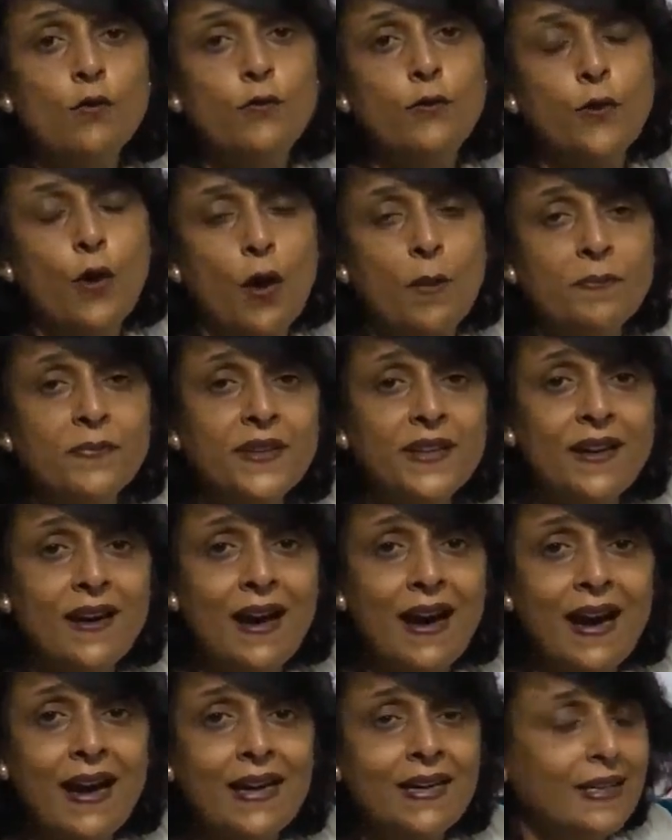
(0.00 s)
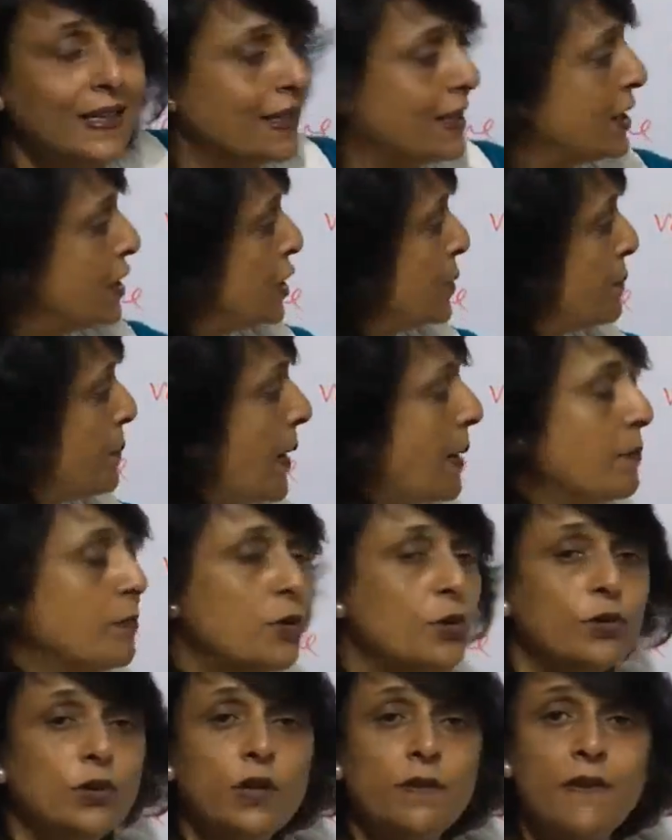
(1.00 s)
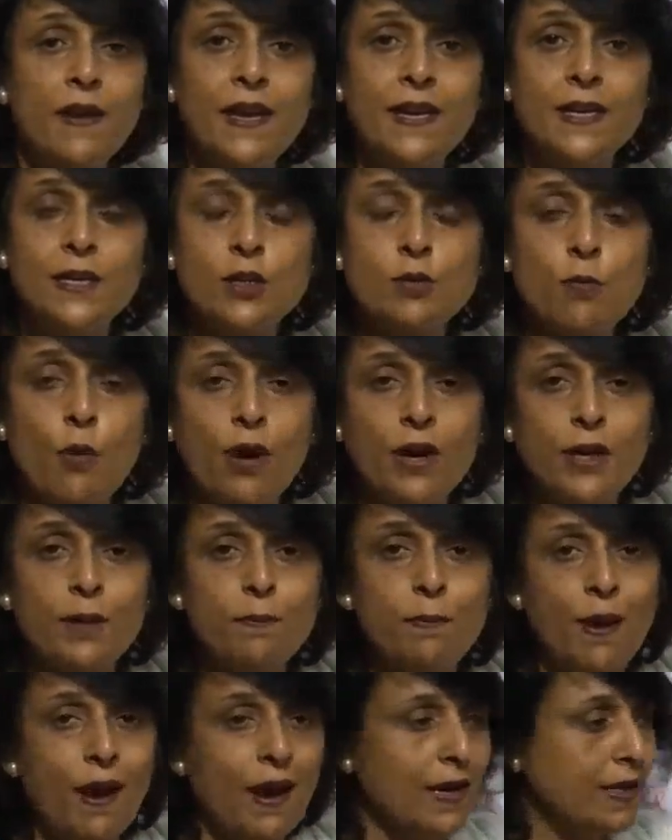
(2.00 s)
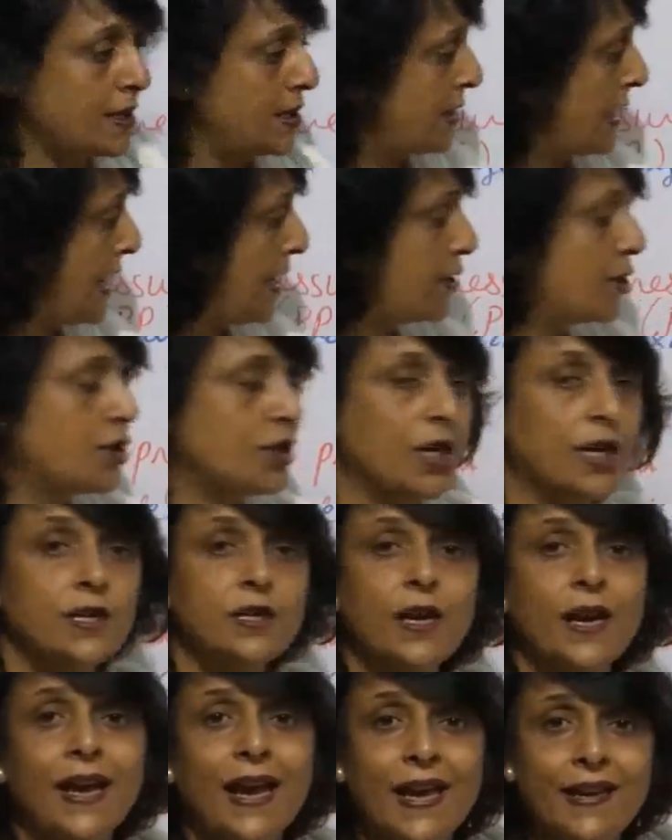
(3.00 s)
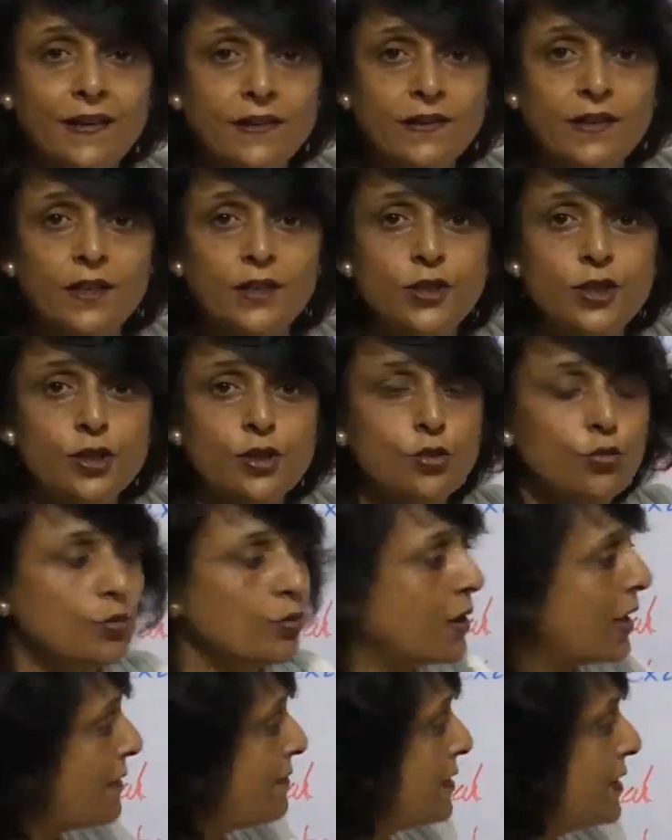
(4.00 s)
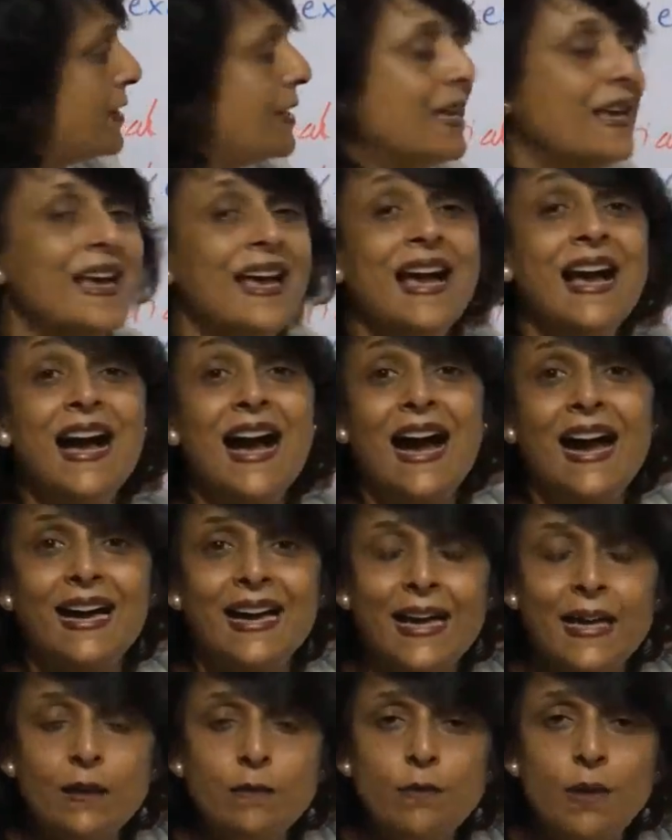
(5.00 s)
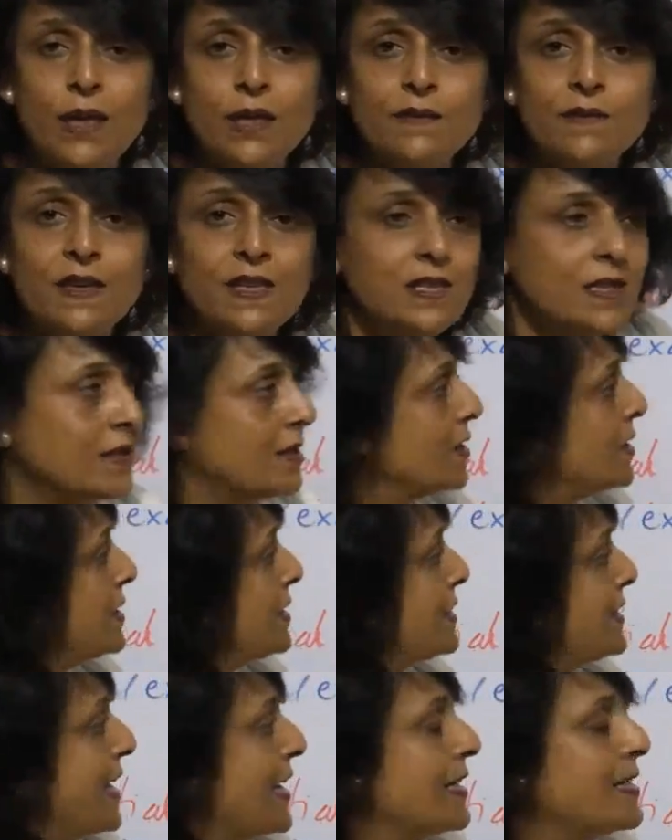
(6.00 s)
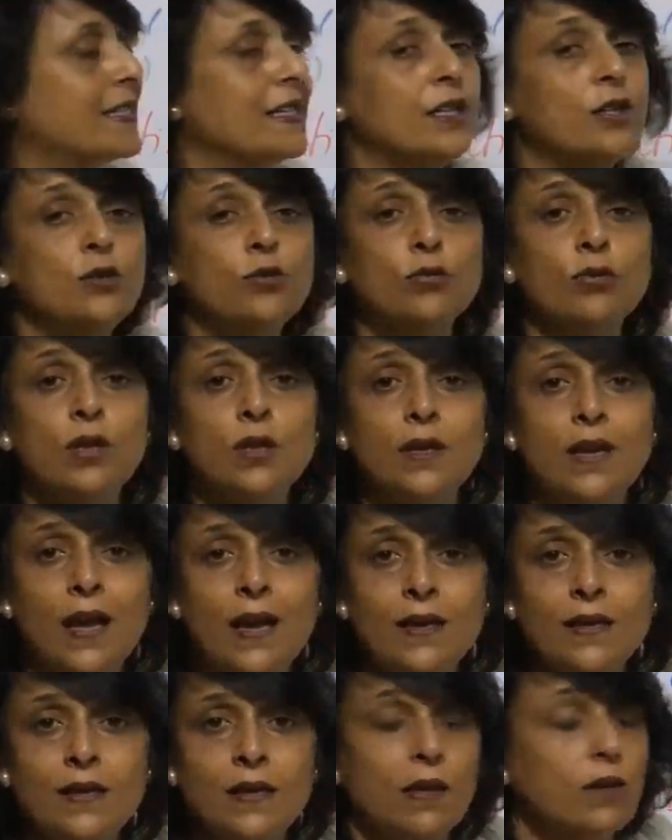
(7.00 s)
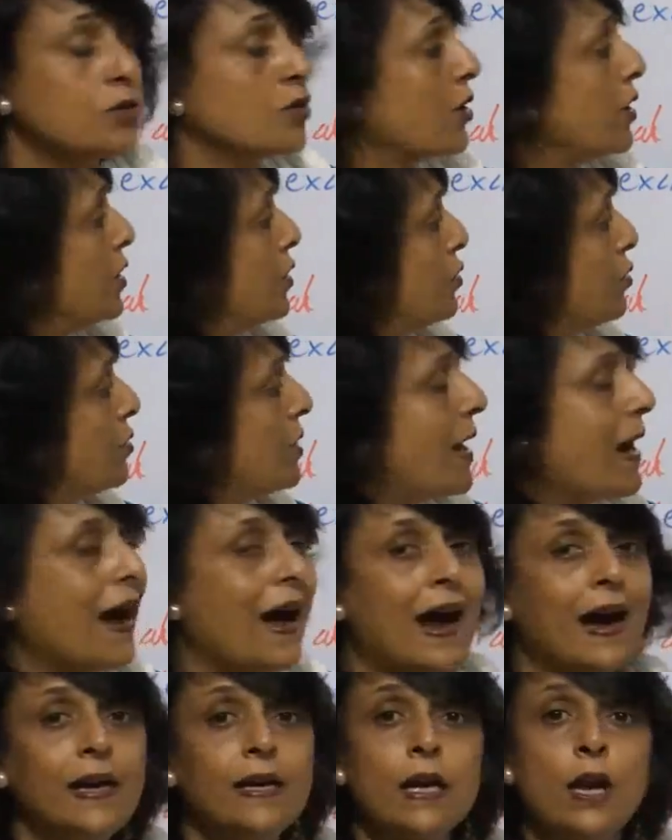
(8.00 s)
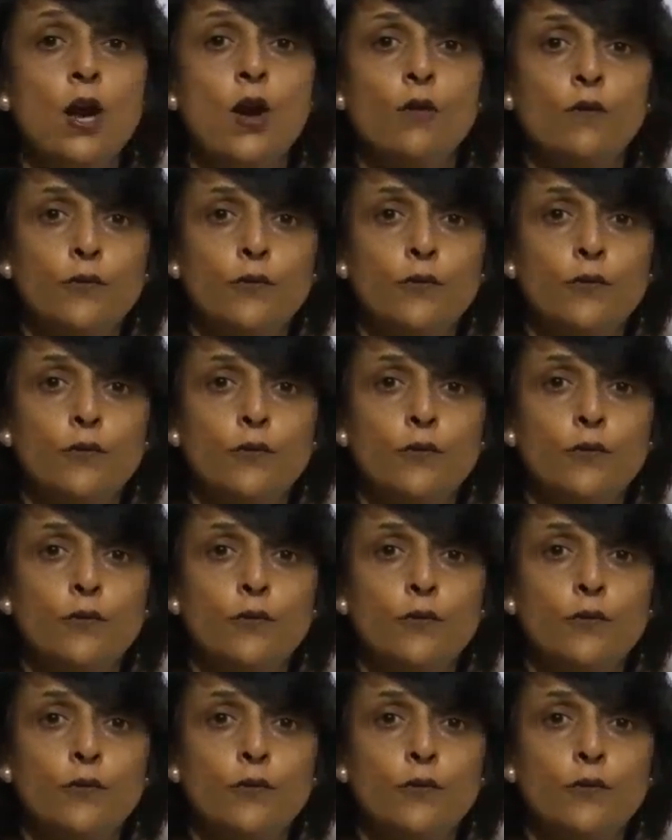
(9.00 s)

From the heart, it is pumped to the various body parts, exchanged again at the tissue level. Again, blood vessel takes it to the lung, to the heart.